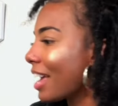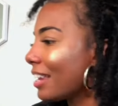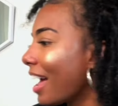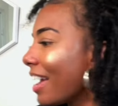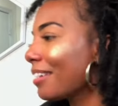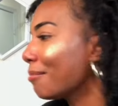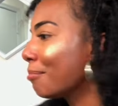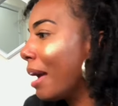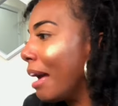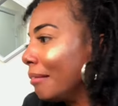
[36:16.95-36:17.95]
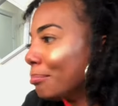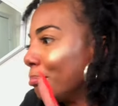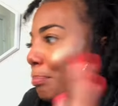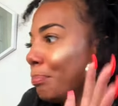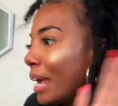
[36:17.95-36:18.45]
They like
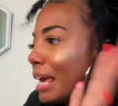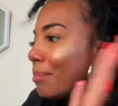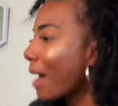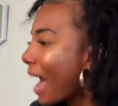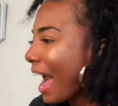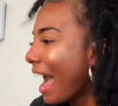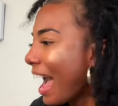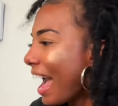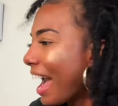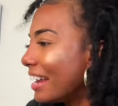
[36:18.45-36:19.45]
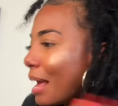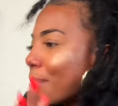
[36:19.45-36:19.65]
big mad.